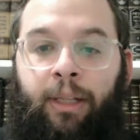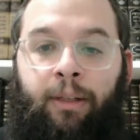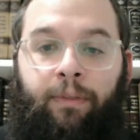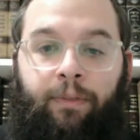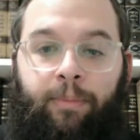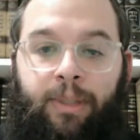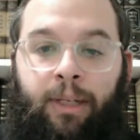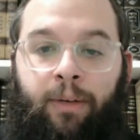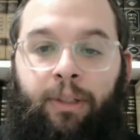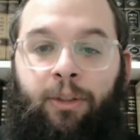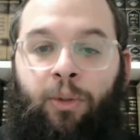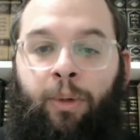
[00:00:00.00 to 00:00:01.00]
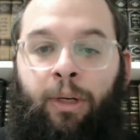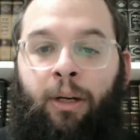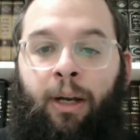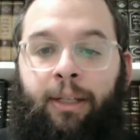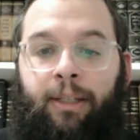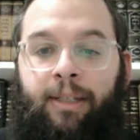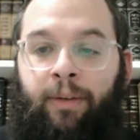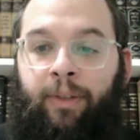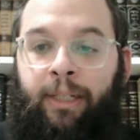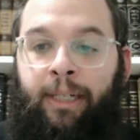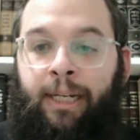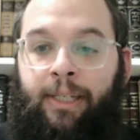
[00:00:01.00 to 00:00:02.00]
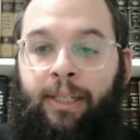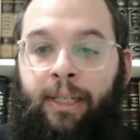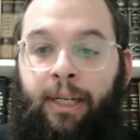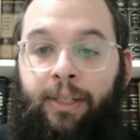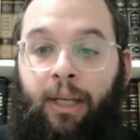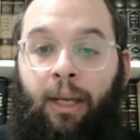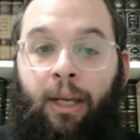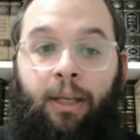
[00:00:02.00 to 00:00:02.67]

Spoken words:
He lived from 1729 to 1786,